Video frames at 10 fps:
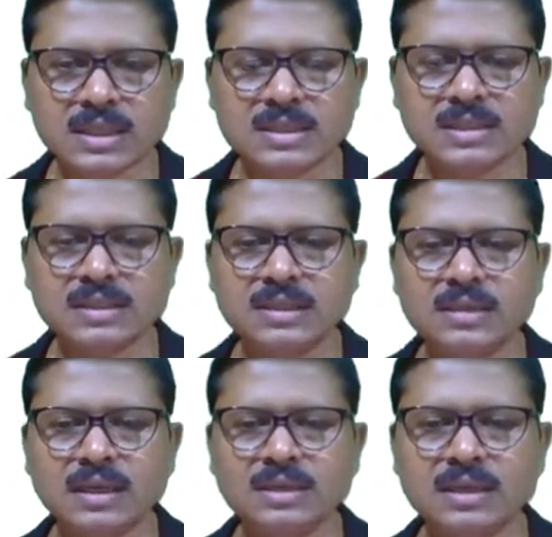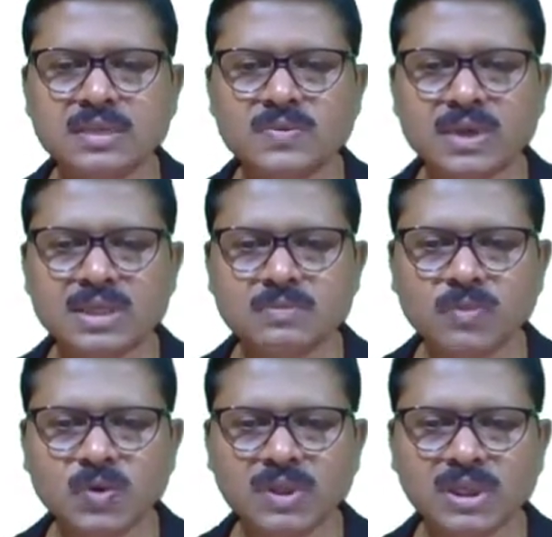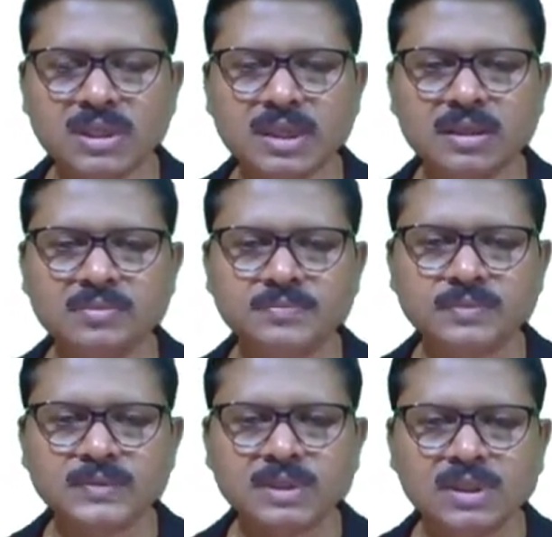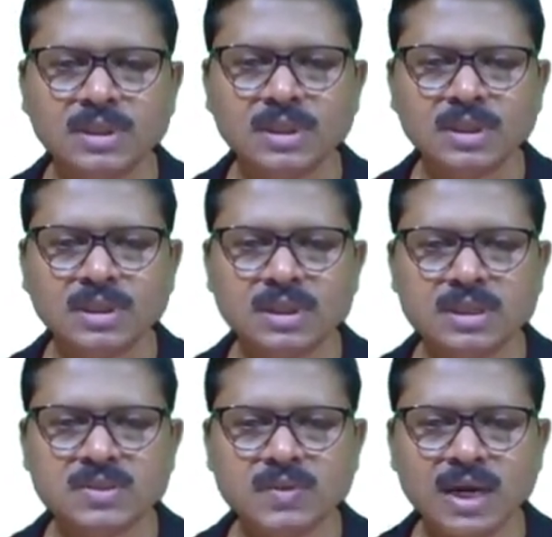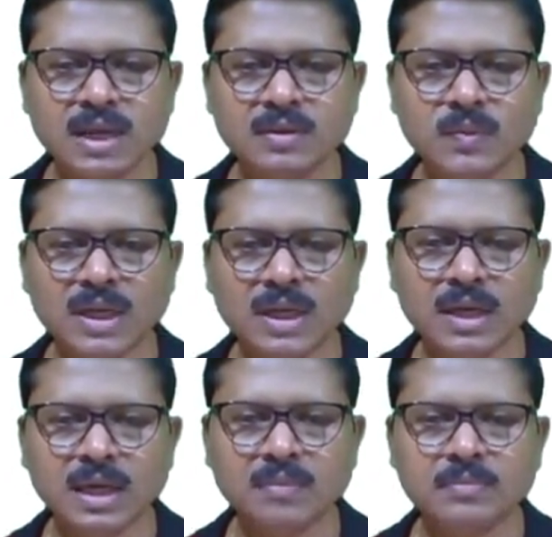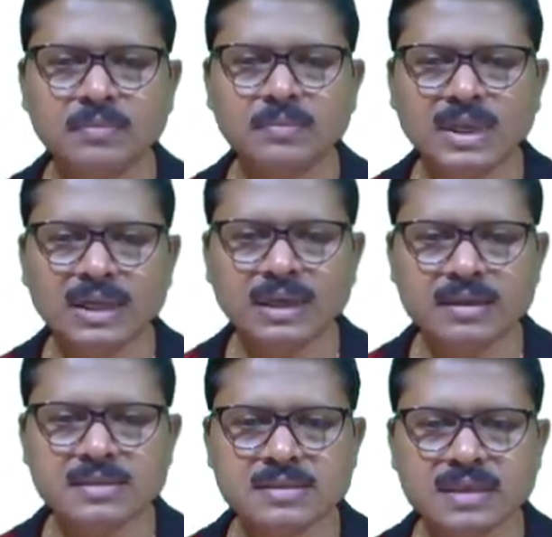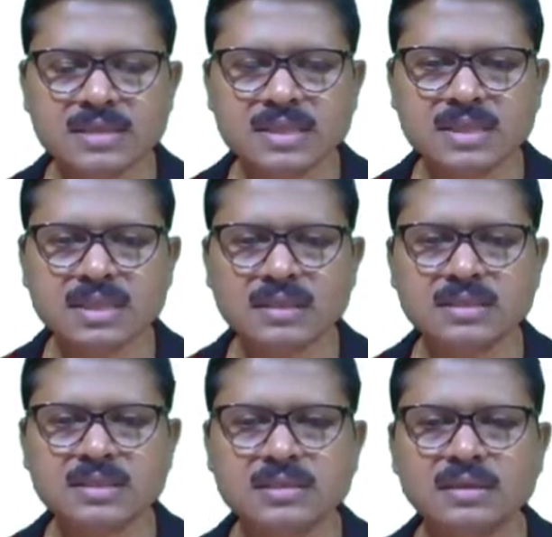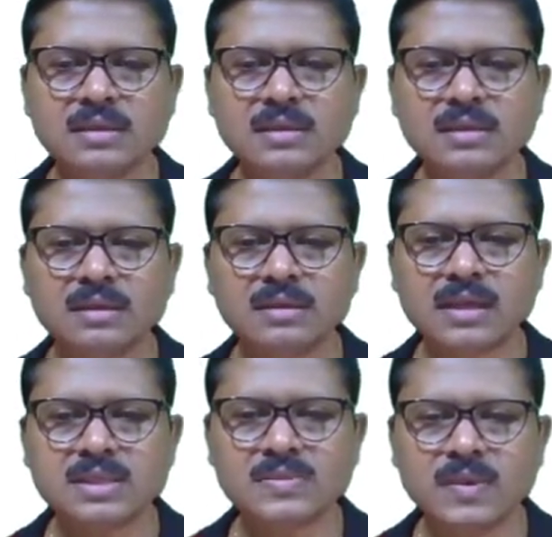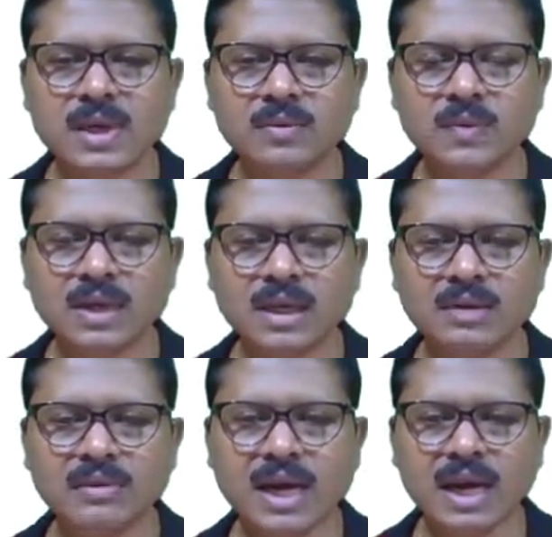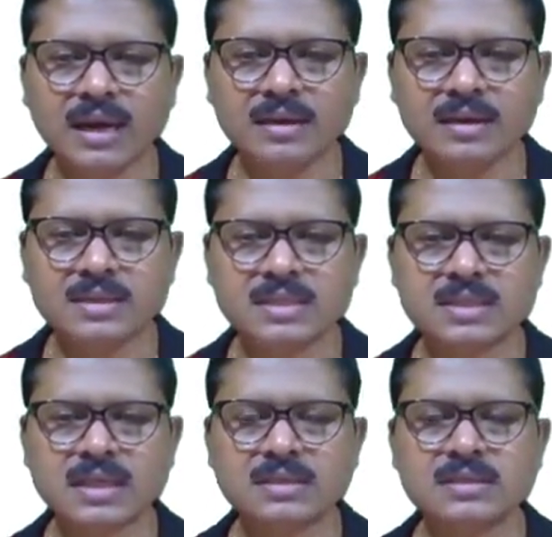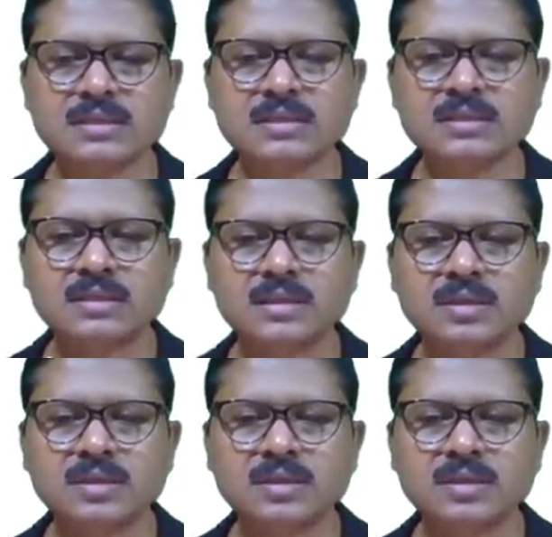less heated and this coil is more heated, this coil will have less resistance, this coil will have higher resistance,